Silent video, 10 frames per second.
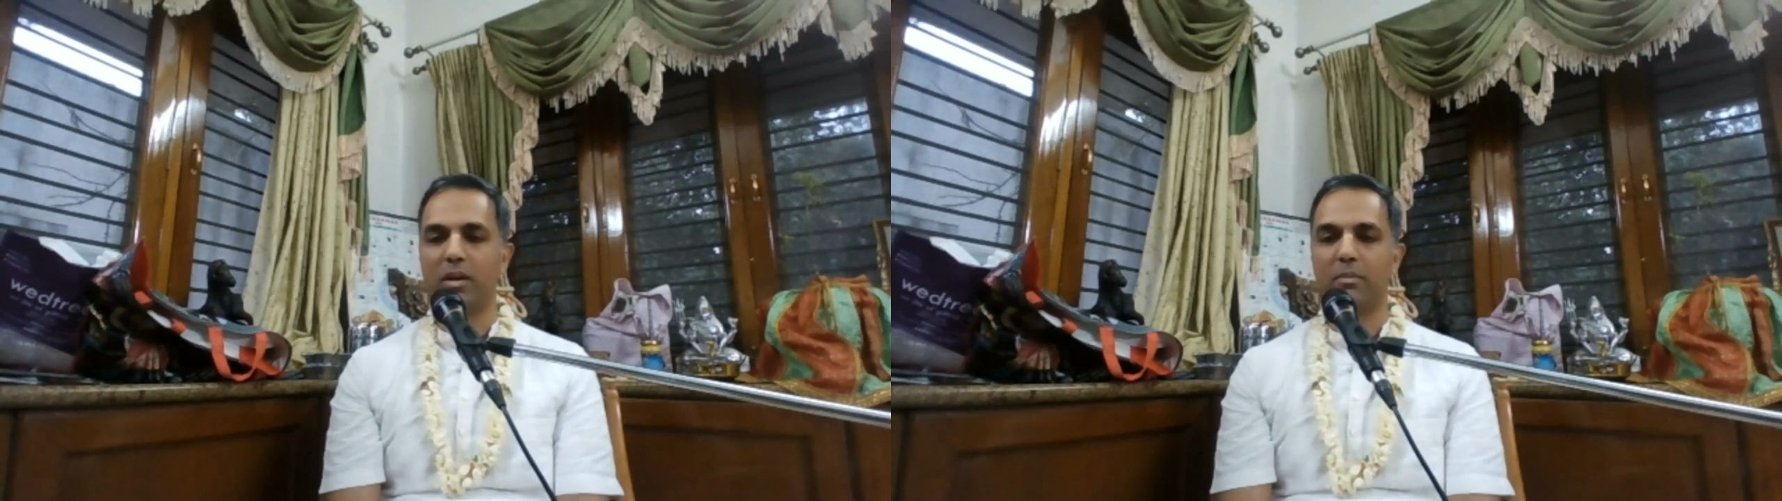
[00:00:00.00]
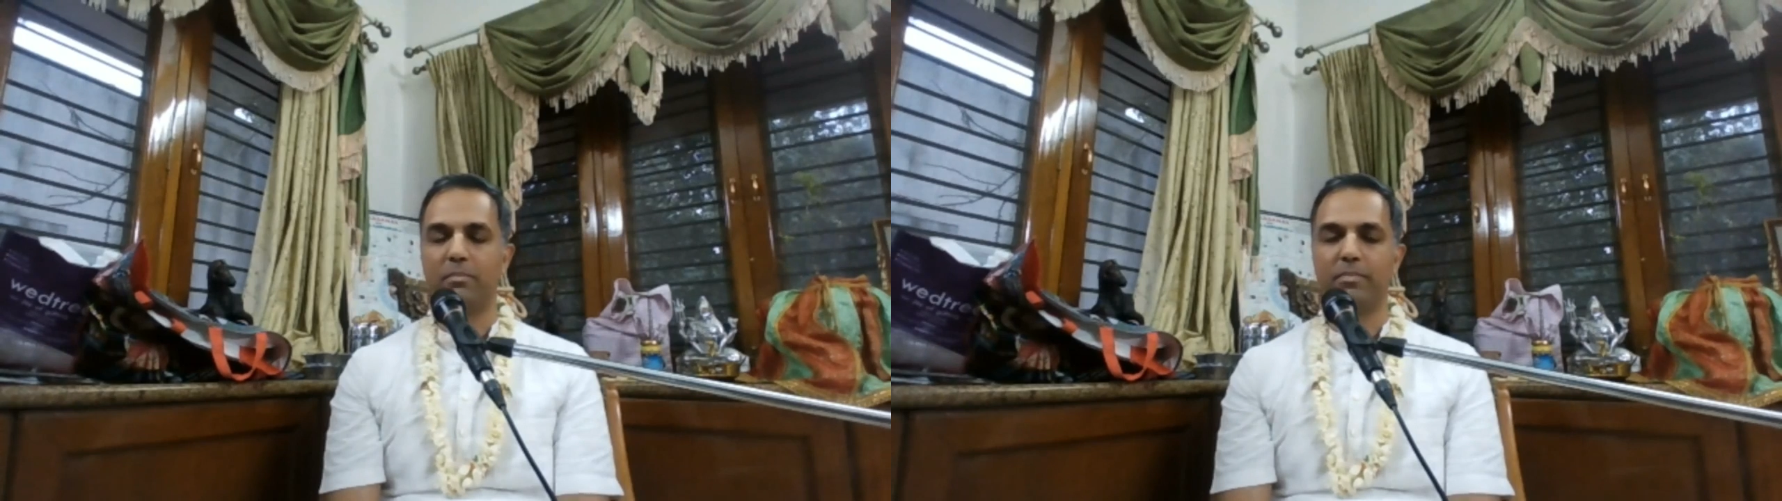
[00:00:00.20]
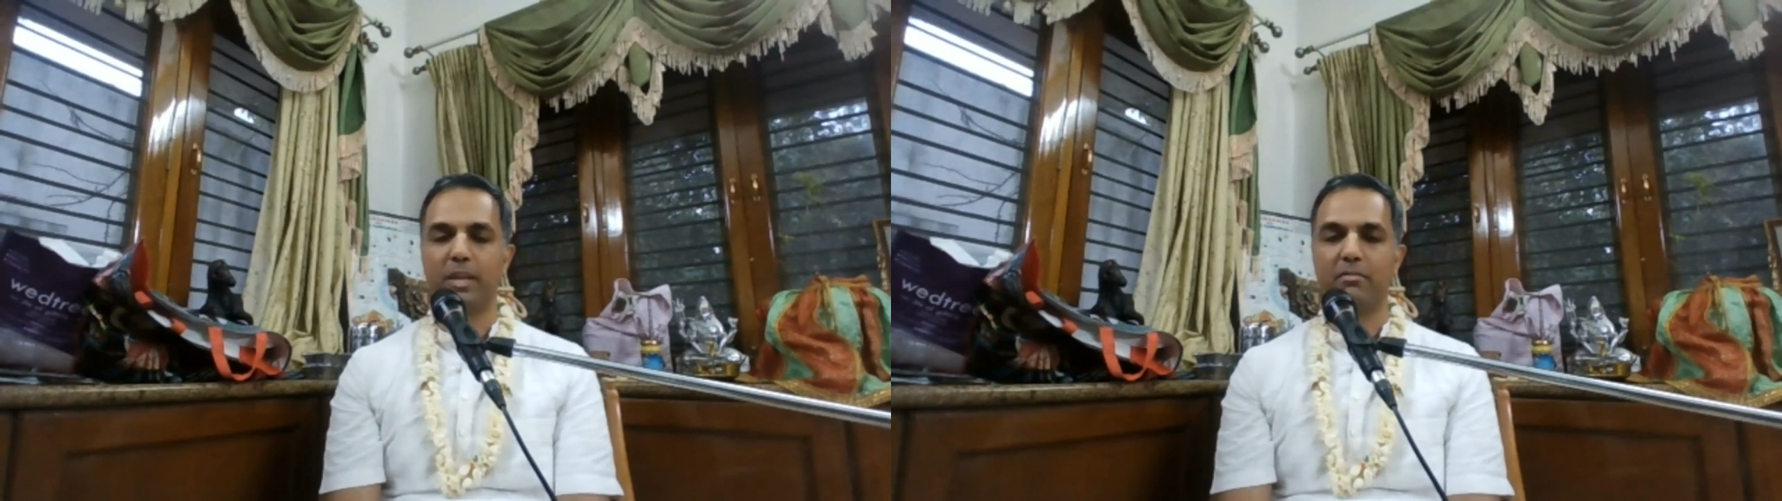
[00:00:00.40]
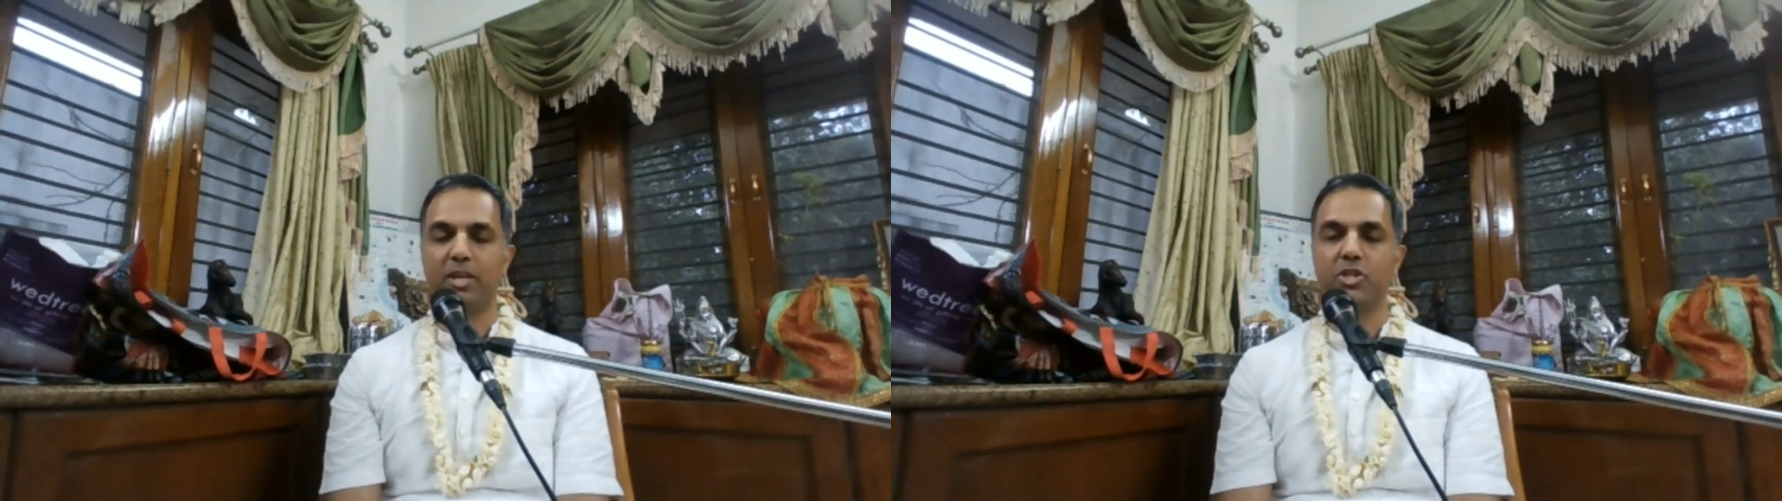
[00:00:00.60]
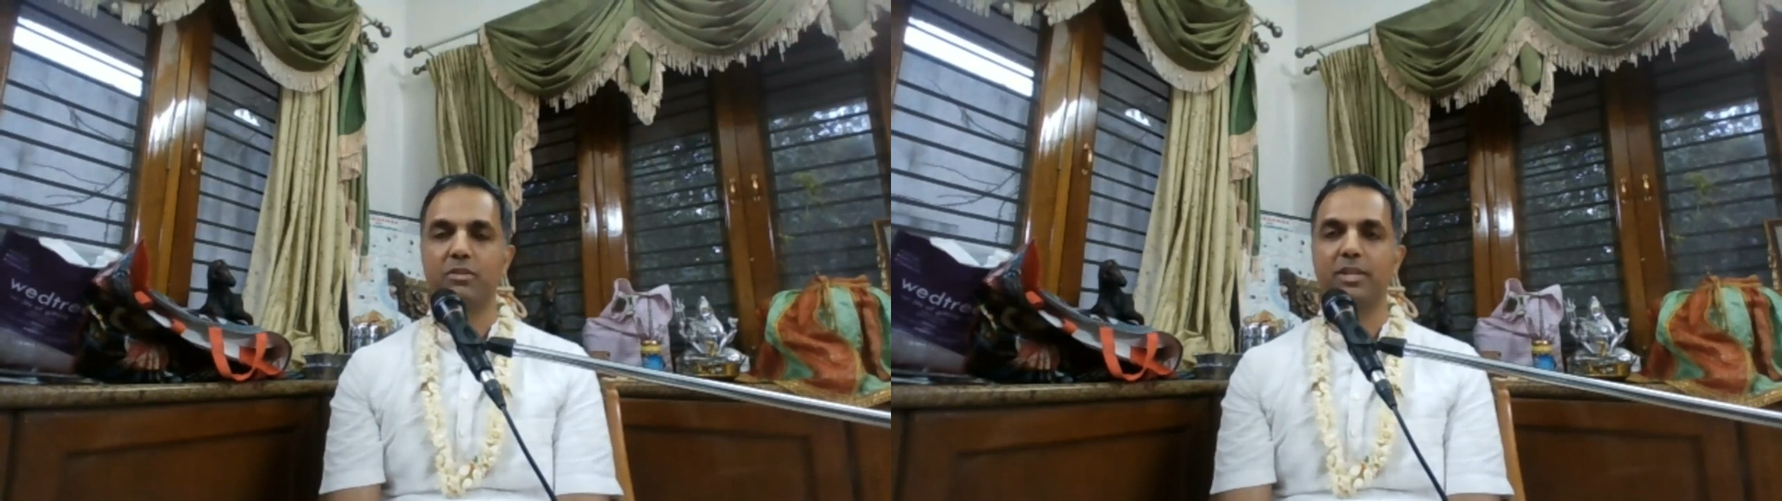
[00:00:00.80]
um,
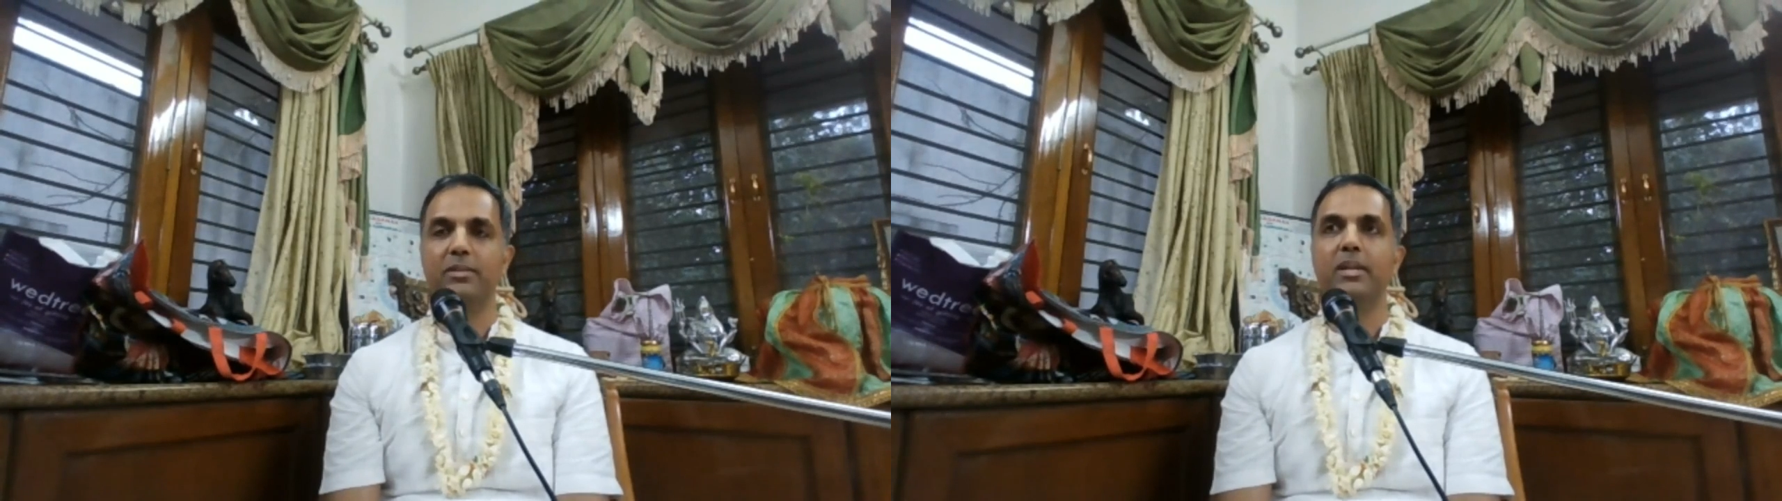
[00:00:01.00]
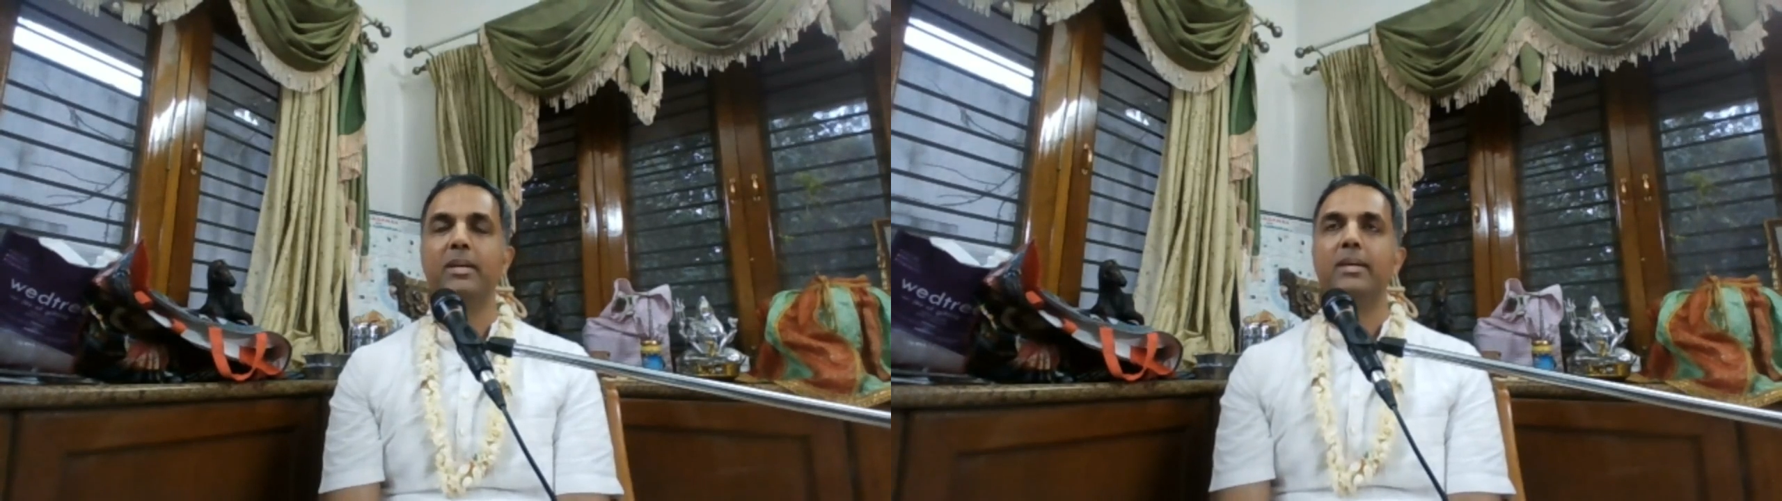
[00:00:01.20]
Vaishnava.